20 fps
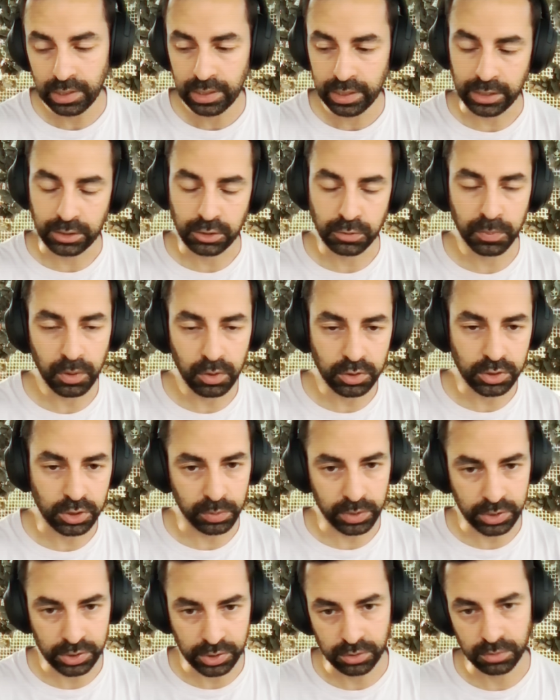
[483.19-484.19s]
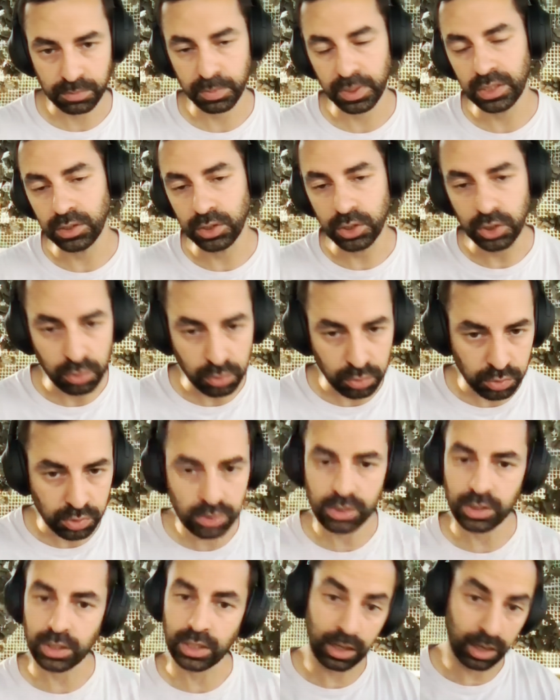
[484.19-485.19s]
exposure, which has been used
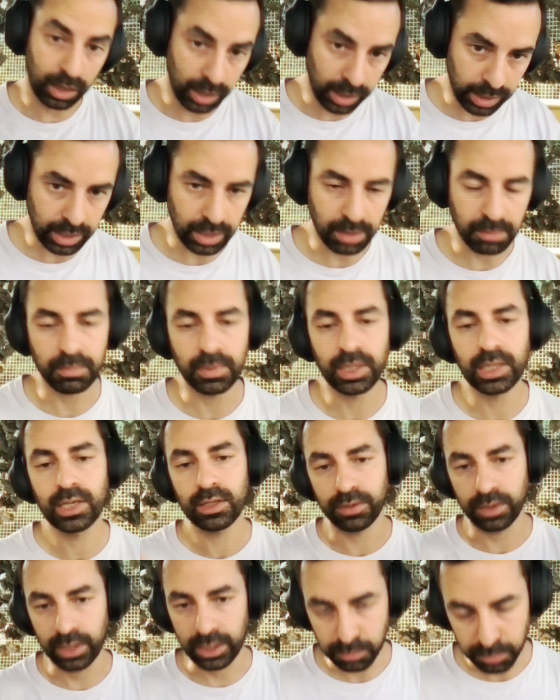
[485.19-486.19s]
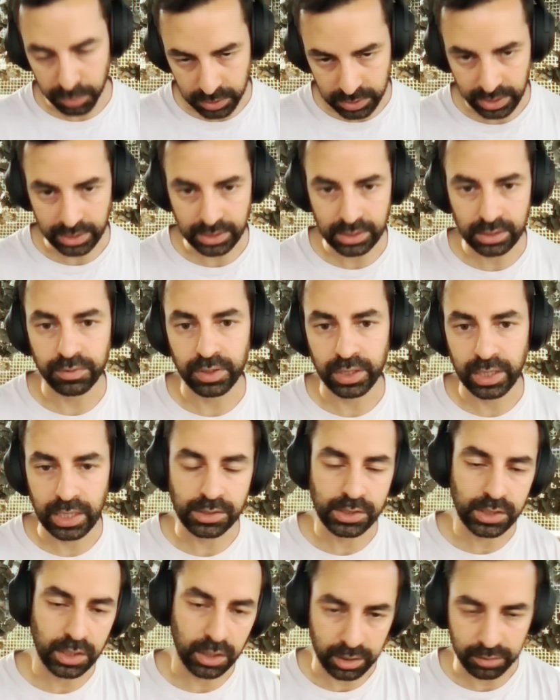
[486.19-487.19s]
to claim that it's protective
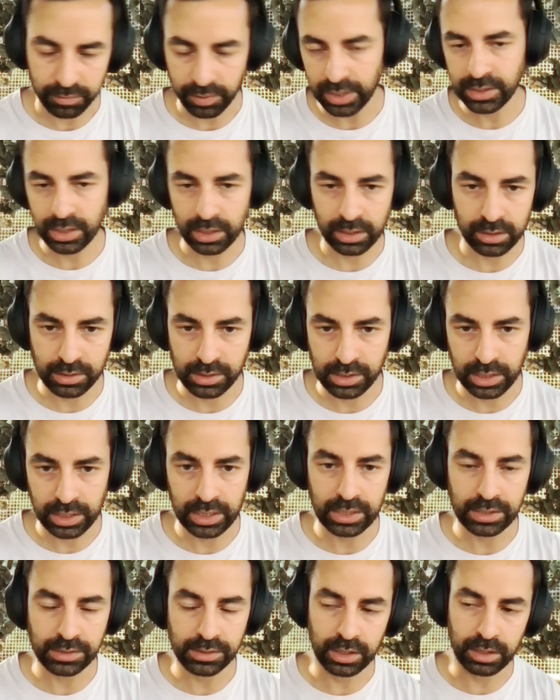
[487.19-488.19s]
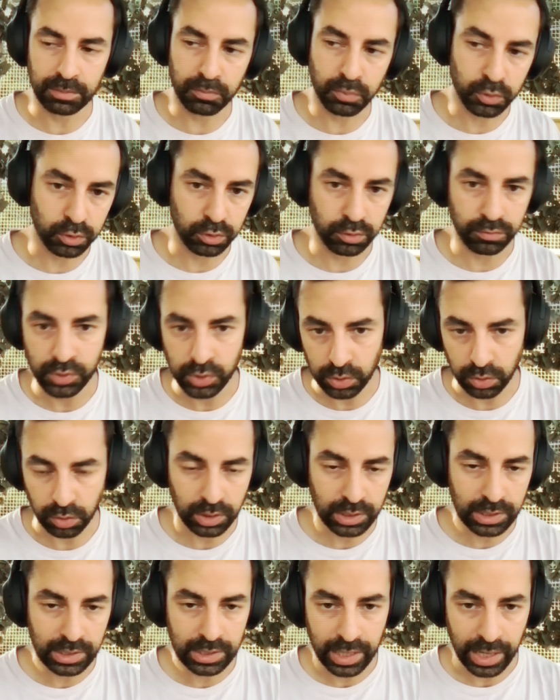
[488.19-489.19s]
against cardiovascular disease and improves your
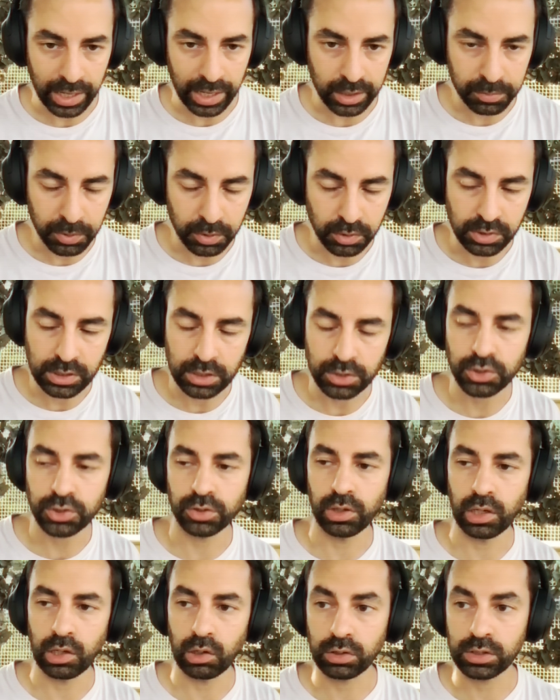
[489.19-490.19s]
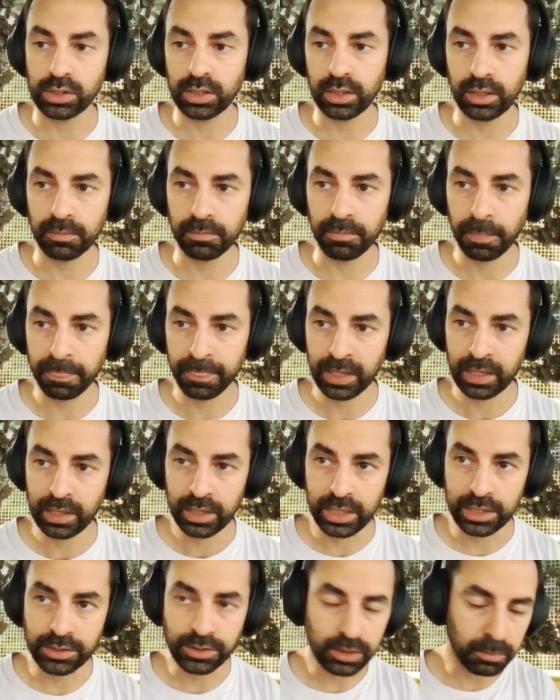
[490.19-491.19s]
adipose tissue long-term,
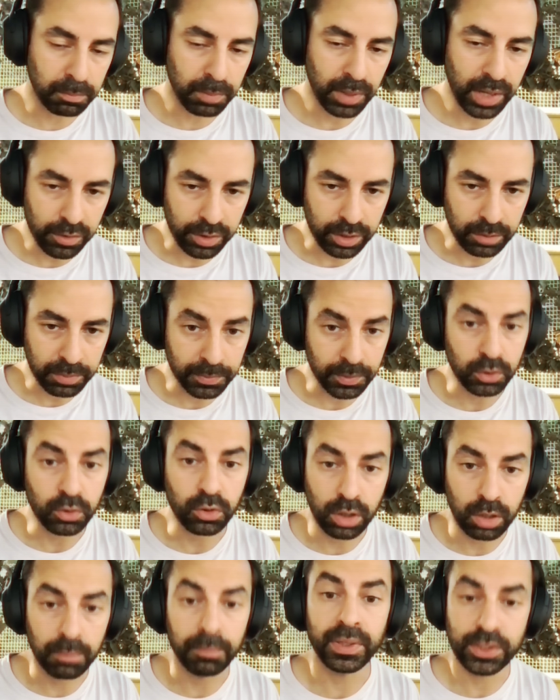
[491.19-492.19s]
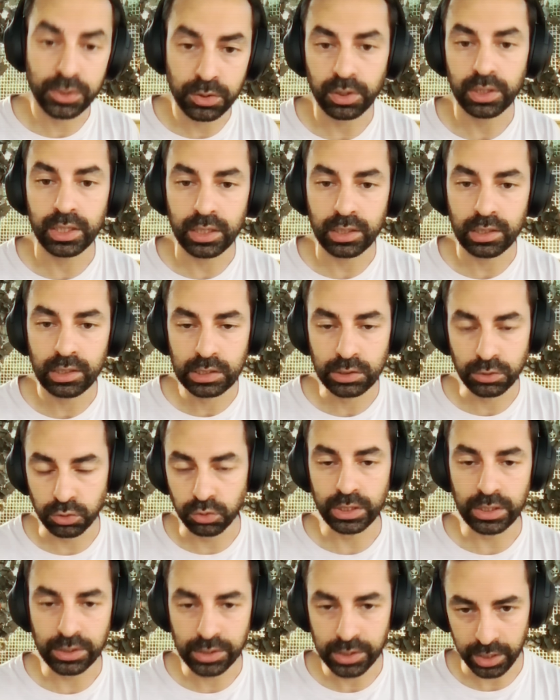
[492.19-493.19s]
is comparing people who habitually do
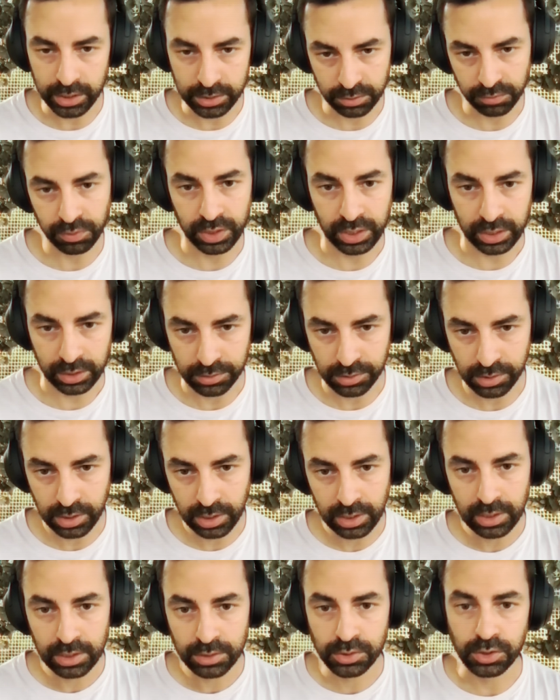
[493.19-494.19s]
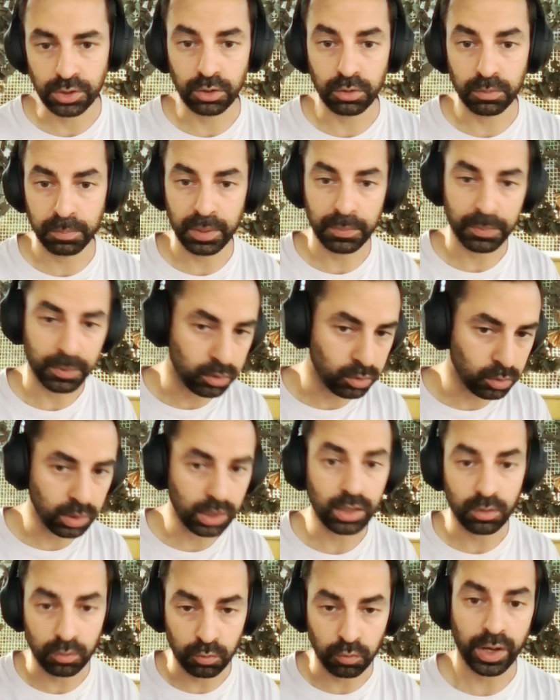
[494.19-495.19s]
these kinds of things. So people who
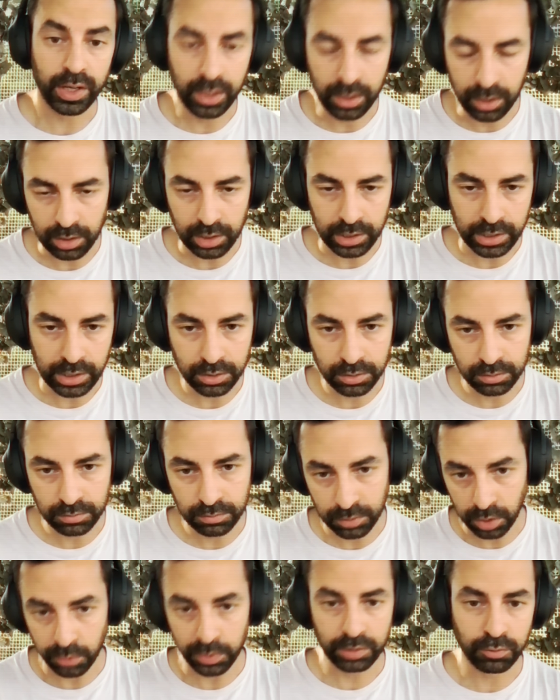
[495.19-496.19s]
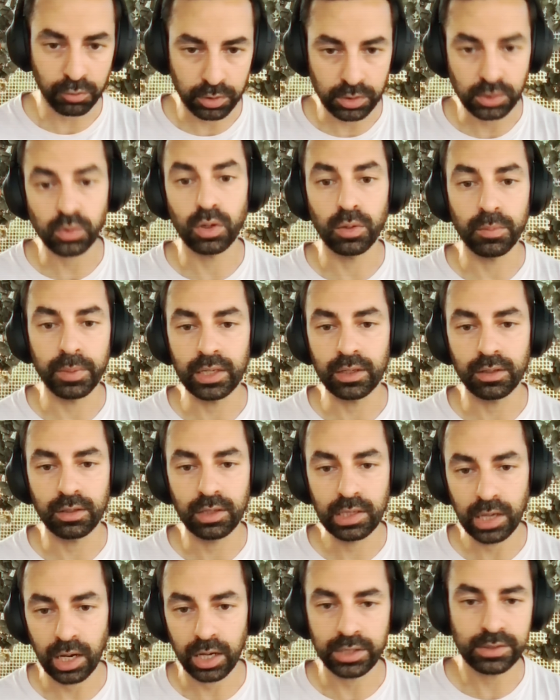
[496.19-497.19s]
are regularly going for a swim in
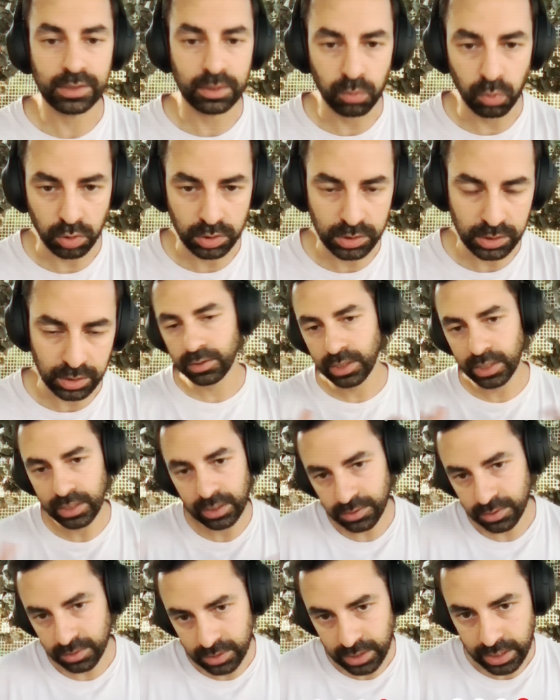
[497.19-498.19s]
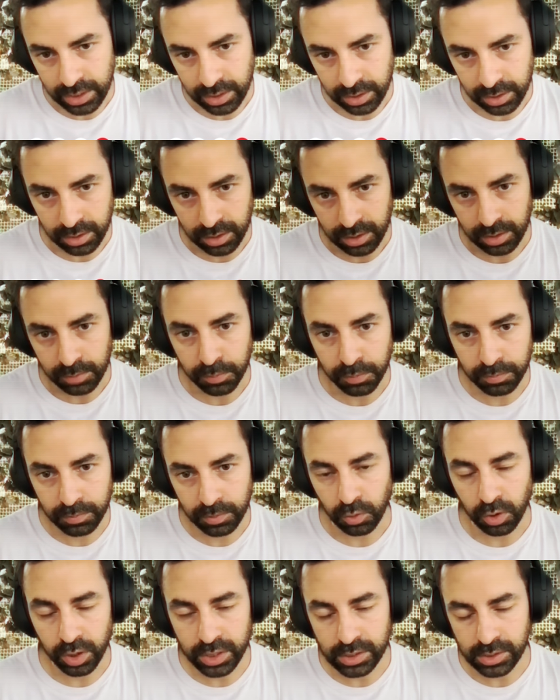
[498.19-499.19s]
icy water. It doesn't take a
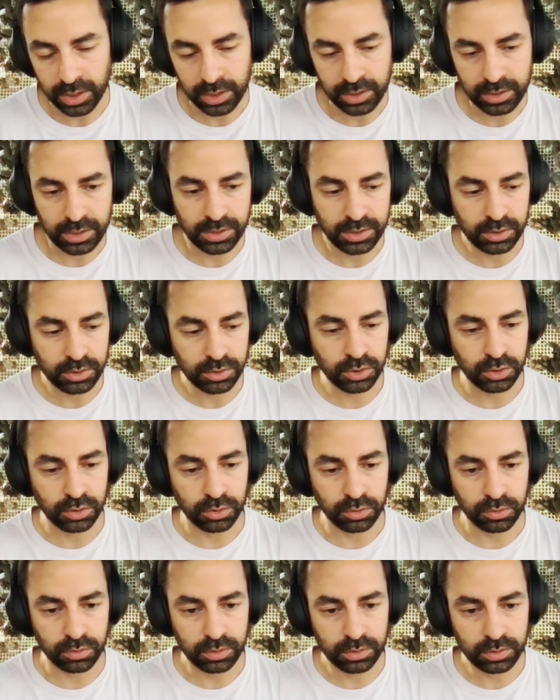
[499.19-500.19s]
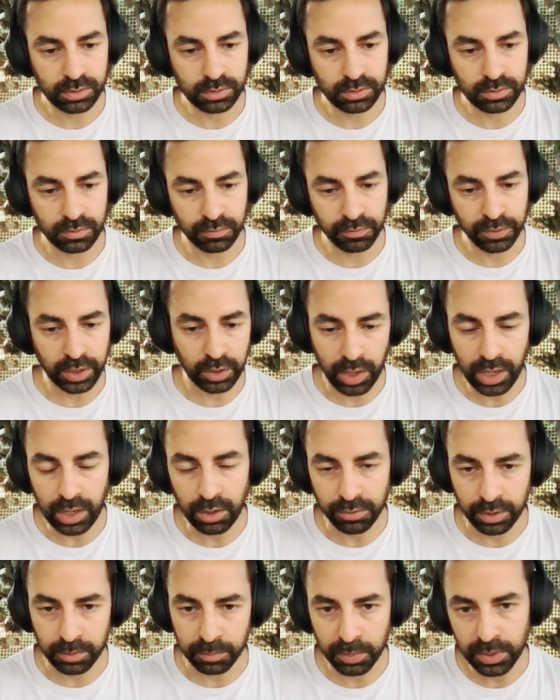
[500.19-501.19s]
rocket scientist to figure
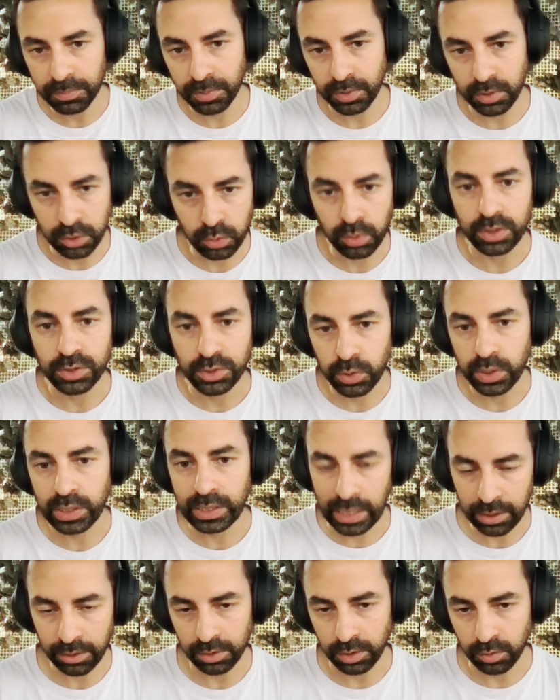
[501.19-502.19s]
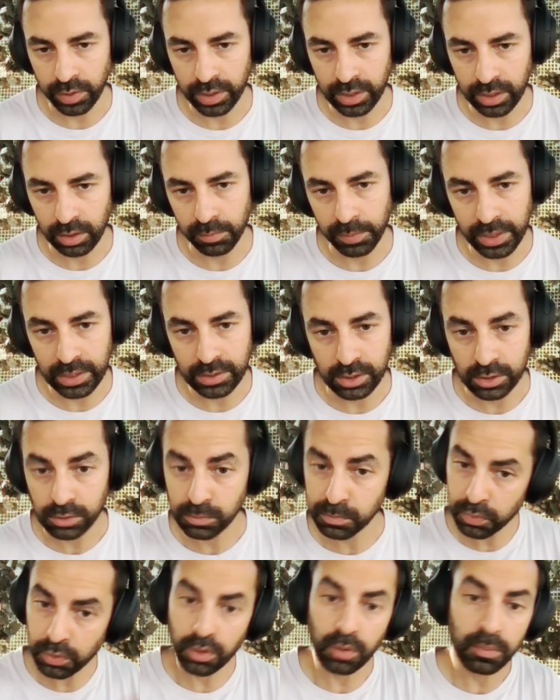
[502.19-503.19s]
out that people who are doing that on a regular basis
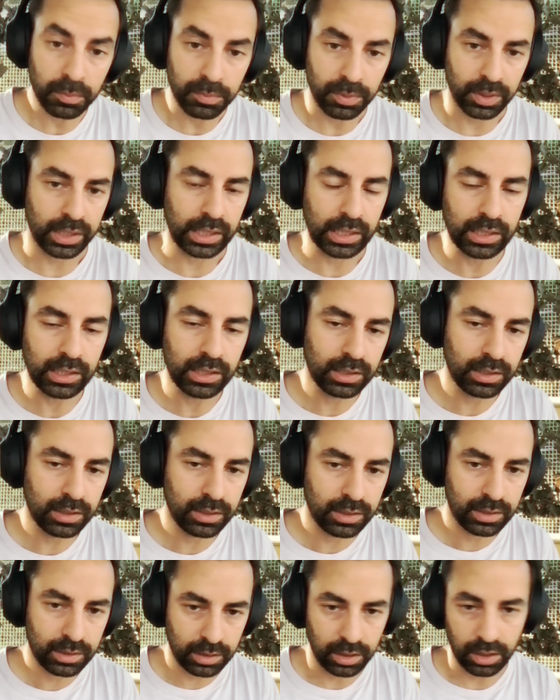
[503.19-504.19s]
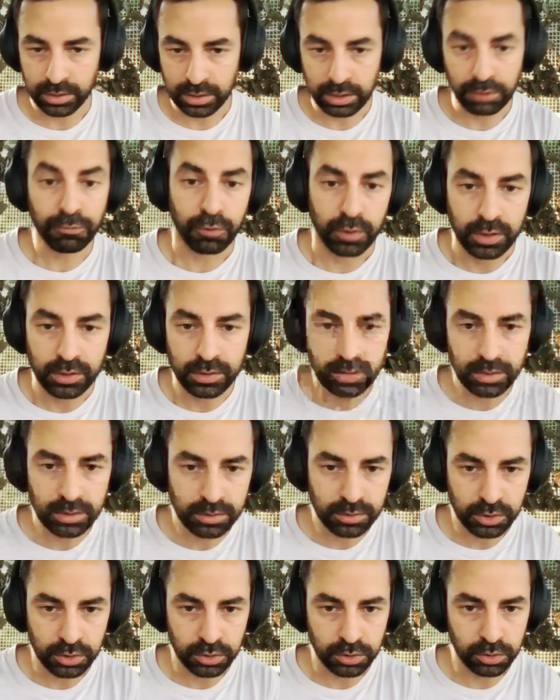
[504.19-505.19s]
probably are different
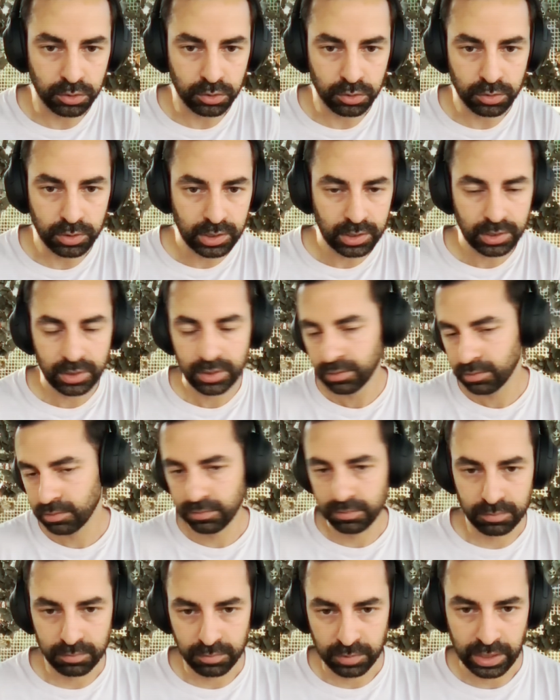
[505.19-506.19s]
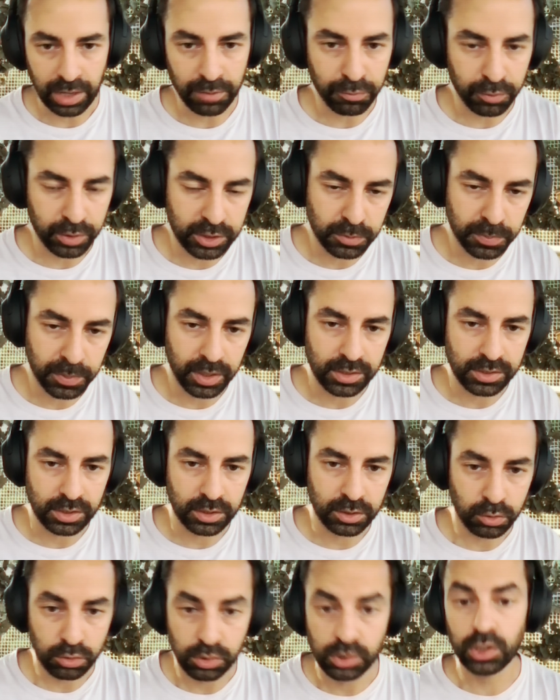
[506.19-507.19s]
to the average person
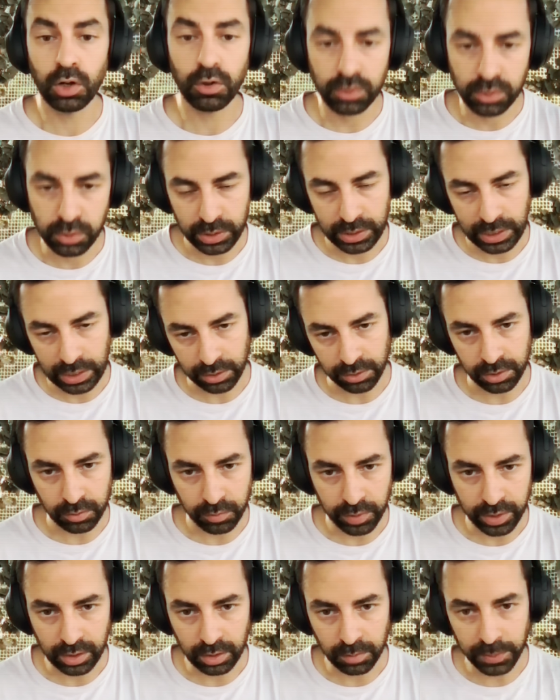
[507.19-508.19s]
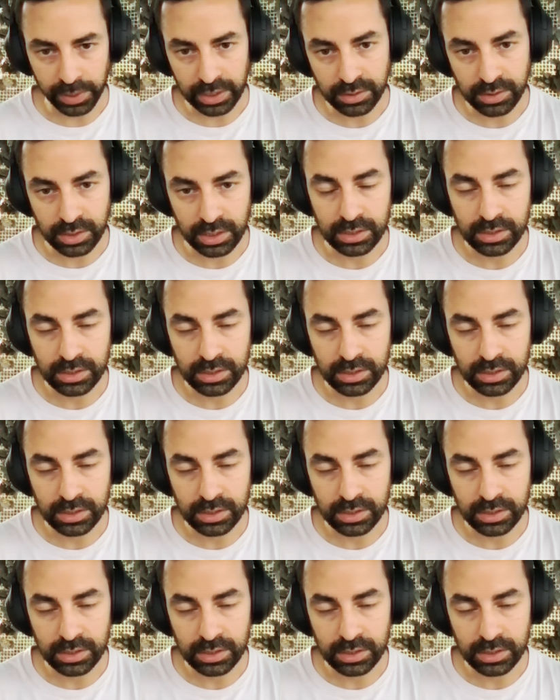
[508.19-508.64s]
who's not doing that on a regular basis